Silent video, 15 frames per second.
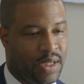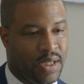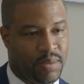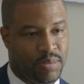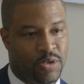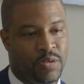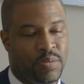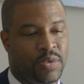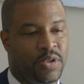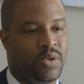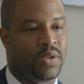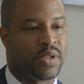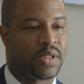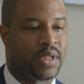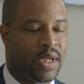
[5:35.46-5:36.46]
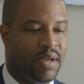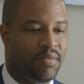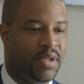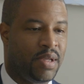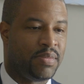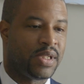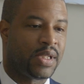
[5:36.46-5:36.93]
help open doors to have
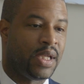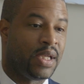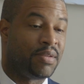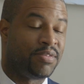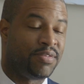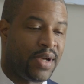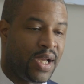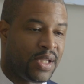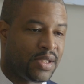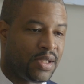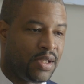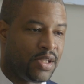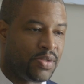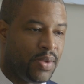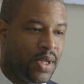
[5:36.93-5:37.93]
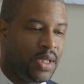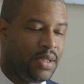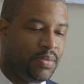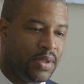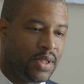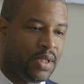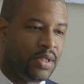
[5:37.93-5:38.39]
them scale faster as well.
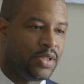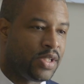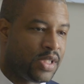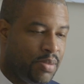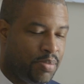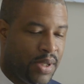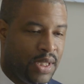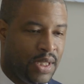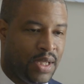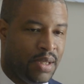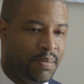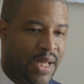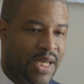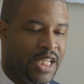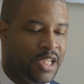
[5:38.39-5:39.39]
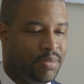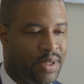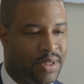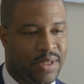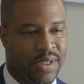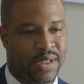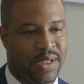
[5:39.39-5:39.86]
We're not just depending on
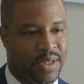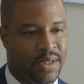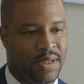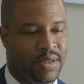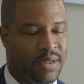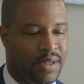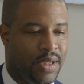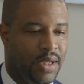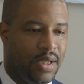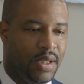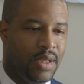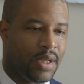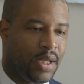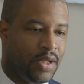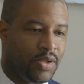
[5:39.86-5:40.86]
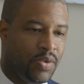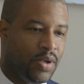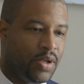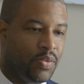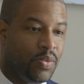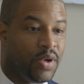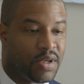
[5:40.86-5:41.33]
management to sit there and go
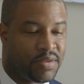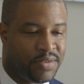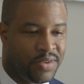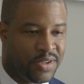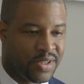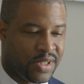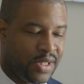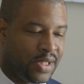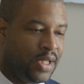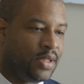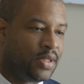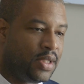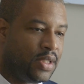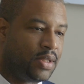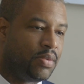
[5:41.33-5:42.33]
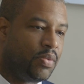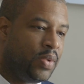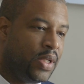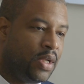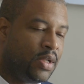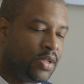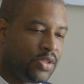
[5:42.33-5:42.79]
and work for us, essentially.
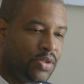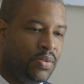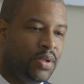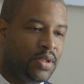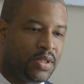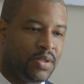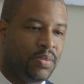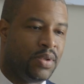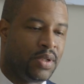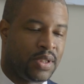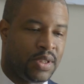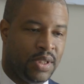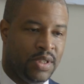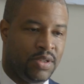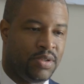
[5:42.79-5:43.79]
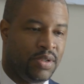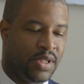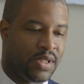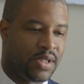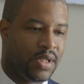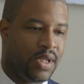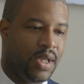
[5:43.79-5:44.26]
We also want to work to
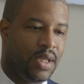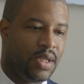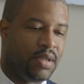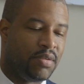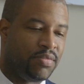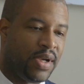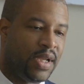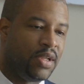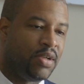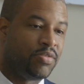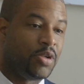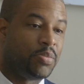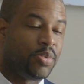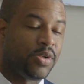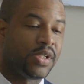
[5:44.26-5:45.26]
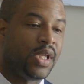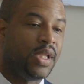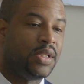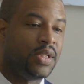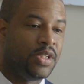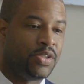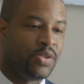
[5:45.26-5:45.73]
increase the value of our
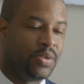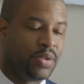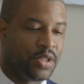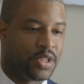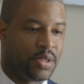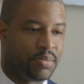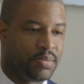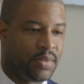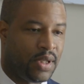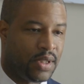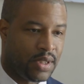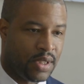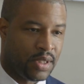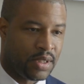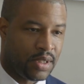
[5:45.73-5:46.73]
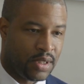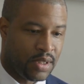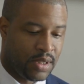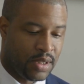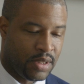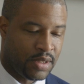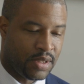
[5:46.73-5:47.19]
percentage ownership, right? E in,